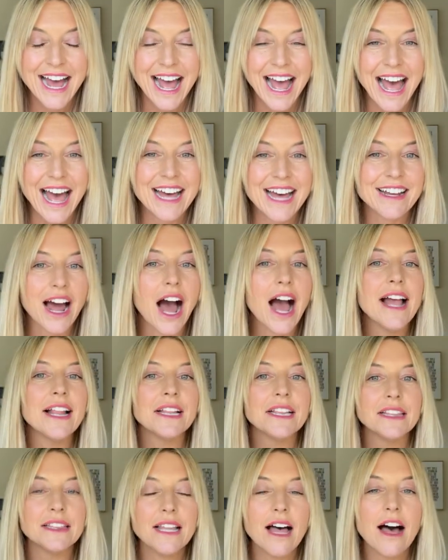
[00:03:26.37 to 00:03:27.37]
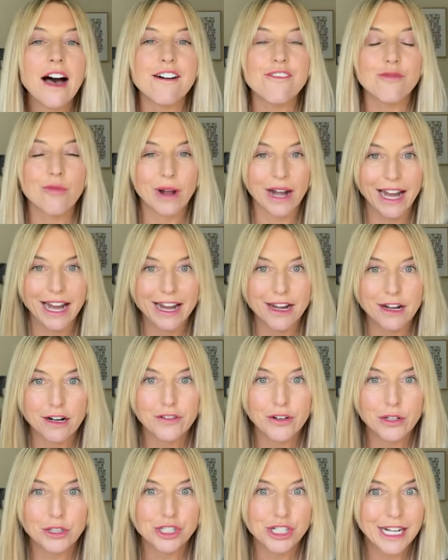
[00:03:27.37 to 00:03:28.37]
And I love when I
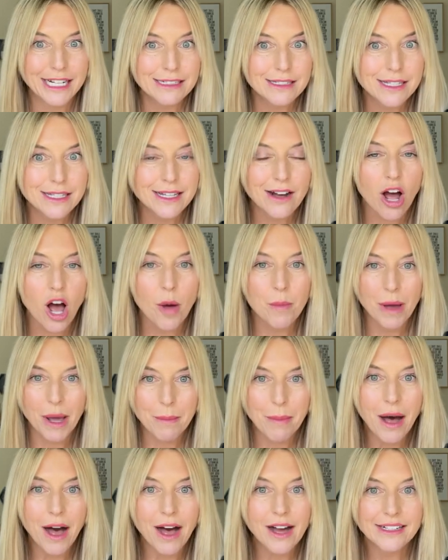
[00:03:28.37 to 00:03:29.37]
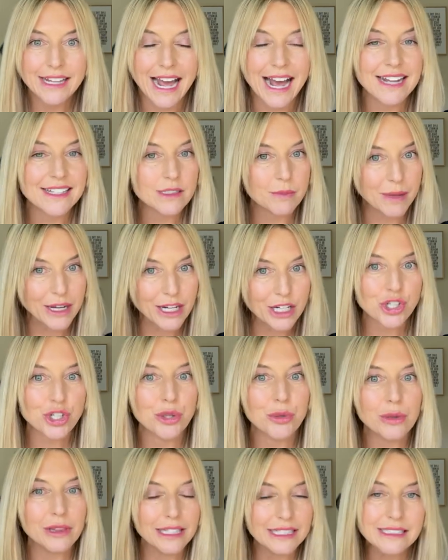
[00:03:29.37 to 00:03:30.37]
interviewed Jade Tita on my podcast, make sure
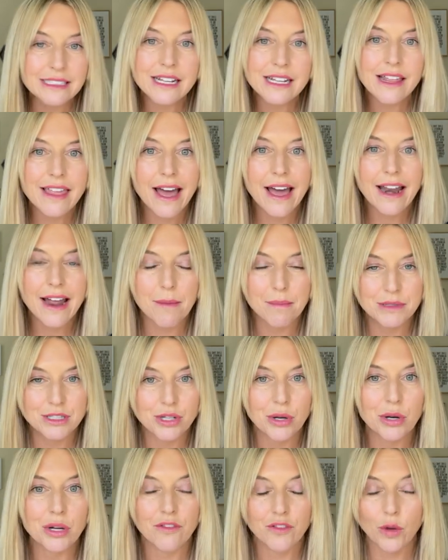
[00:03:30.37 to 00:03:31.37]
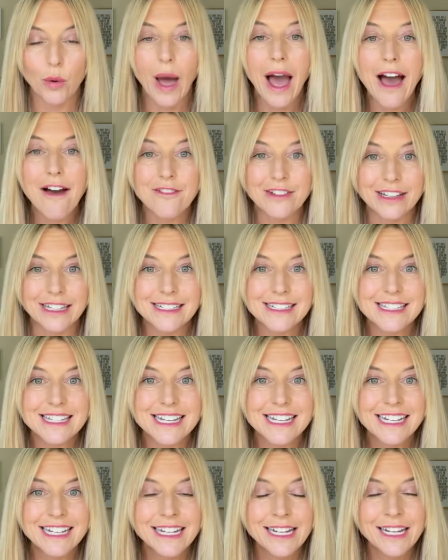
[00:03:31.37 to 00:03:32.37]
you listen to that episode if you haven't.